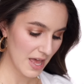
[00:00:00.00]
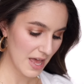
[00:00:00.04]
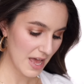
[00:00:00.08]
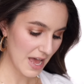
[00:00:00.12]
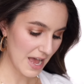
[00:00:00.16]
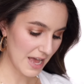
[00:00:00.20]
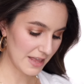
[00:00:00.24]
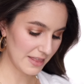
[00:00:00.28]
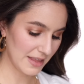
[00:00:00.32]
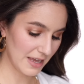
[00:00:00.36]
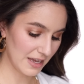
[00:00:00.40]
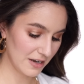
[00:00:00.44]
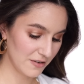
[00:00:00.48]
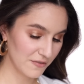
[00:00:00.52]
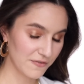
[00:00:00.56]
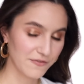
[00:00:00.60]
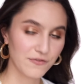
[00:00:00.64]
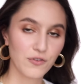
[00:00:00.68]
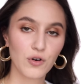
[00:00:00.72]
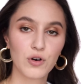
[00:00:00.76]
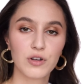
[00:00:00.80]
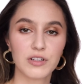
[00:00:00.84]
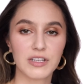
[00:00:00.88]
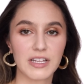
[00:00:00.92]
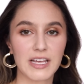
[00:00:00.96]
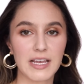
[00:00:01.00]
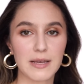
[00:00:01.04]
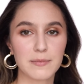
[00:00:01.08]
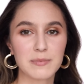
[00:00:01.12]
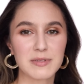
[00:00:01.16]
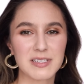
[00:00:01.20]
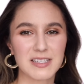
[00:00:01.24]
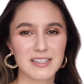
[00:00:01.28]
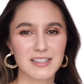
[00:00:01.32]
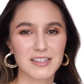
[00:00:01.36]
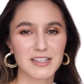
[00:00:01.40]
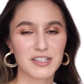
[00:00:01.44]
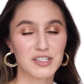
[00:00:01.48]
And then for
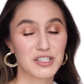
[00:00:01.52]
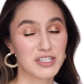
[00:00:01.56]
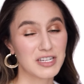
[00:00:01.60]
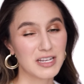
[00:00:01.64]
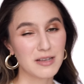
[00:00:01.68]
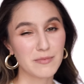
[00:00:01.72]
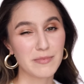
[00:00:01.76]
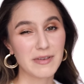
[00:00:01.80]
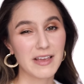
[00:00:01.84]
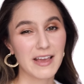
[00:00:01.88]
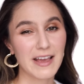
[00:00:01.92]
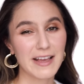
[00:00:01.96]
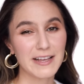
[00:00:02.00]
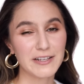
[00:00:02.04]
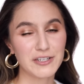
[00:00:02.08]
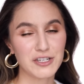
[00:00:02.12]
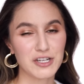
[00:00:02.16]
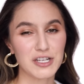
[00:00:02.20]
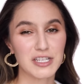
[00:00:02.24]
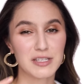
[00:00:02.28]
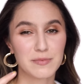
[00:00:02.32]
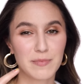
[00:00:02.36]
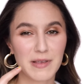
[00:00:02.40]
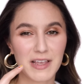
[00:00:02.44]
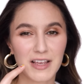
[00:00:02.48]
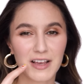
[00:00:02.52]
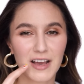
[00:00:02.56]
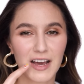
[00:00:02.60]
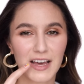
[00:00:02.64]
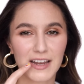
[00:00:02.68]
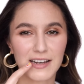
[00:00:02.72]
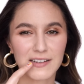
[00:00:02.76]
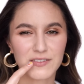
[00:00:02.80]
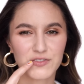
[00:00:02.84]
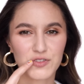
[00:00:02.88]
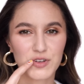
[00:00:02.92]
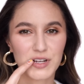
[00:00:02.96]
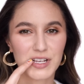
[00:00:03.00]
lips, TBH, it's been kind
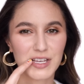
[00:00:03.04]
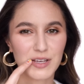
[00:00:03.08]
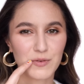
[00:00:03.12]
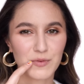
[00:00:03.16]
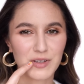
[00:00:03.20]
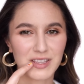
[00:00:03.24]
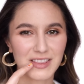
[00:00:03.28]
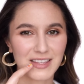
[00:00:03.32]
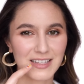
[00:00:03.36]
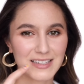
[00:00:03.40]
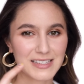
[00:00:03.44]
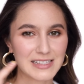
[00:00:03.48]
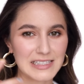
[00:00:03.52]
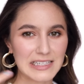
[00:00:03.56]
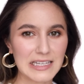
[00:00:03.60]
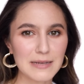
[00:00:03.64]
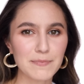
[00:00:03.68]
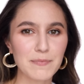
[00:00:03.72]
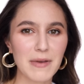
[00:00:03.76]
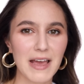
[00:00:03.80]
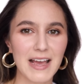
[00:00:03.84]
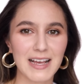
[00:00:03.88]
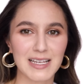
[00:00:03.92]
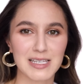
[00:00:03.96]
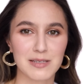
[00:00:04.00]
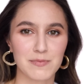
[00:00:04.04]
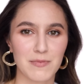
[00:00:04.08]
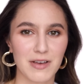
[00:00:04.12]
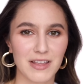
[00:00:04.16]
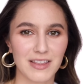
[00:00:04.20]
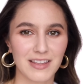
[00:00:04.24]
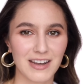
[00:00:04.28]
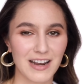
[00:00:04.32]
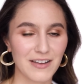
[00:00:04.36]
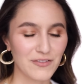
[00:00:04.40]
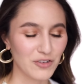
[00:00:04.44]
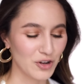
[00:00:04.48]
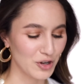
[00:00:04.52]
of tricky with this lip eczema
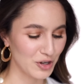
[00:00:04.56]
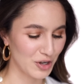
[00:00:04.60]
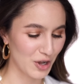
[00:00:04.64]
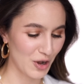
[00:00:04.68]
that I've got